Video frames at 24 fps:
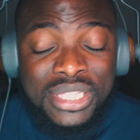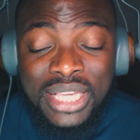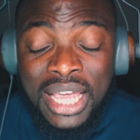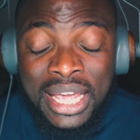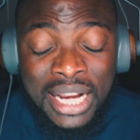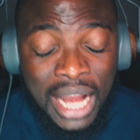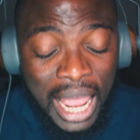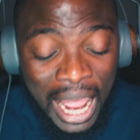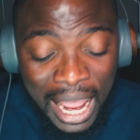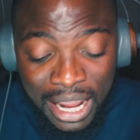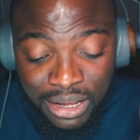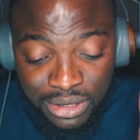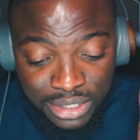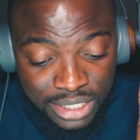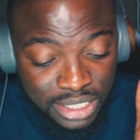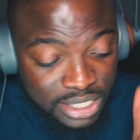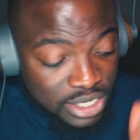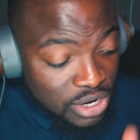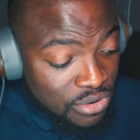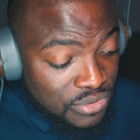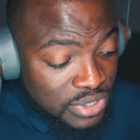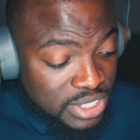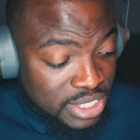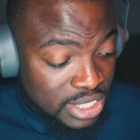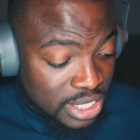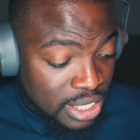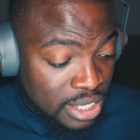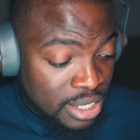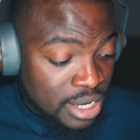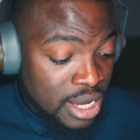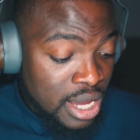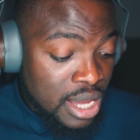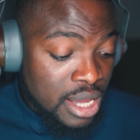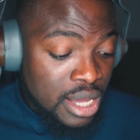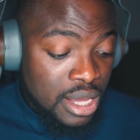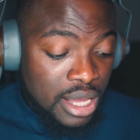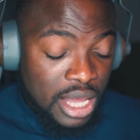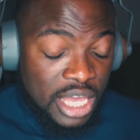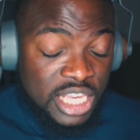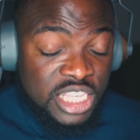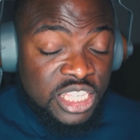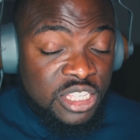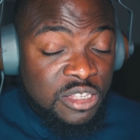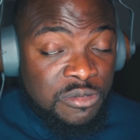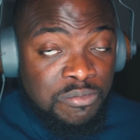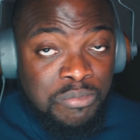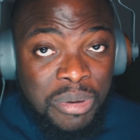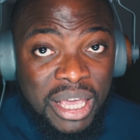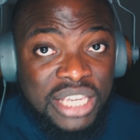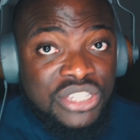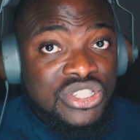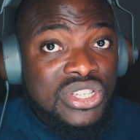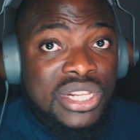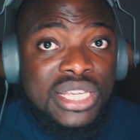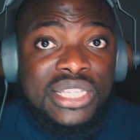And seriously, especially